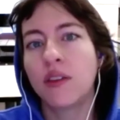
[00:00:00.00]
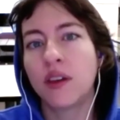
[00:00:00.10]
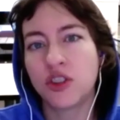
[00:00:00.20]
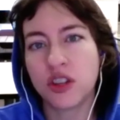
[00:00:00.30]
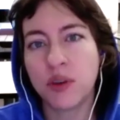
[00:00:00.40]

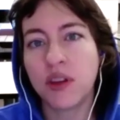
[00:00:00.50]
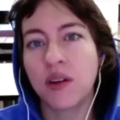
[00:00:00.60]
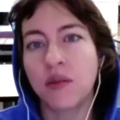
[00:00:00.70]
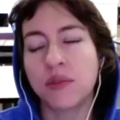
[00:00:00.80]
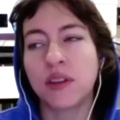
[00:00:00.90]
that she
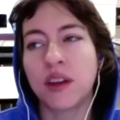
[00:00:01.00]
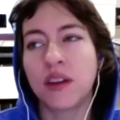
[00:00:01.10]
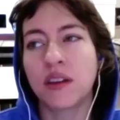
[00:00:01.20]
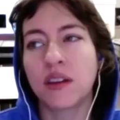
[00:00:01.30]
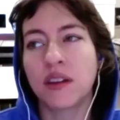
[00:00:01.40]
becomes
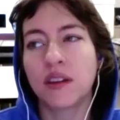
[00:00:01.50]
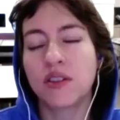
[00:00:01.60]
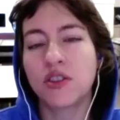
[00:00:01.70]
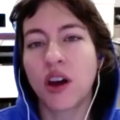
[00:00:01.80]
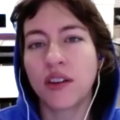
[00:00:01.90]
like
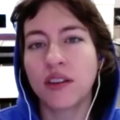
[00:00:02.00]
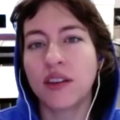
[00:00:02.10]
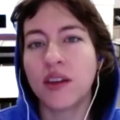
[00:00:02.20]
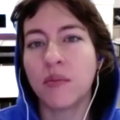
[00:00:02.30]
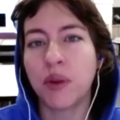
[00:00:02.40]

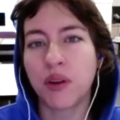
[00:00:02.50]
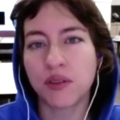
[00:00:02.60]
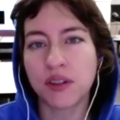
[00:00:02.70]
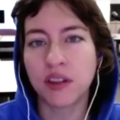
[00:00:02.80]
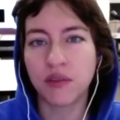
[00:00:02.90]
shockingly,
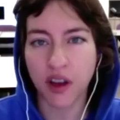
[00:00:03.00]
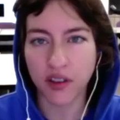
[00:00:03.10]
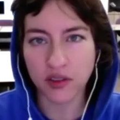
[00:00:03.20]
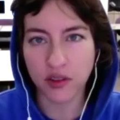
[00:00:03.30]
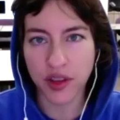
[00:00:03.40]
embarrassingly
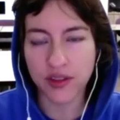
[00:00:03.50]
volatile.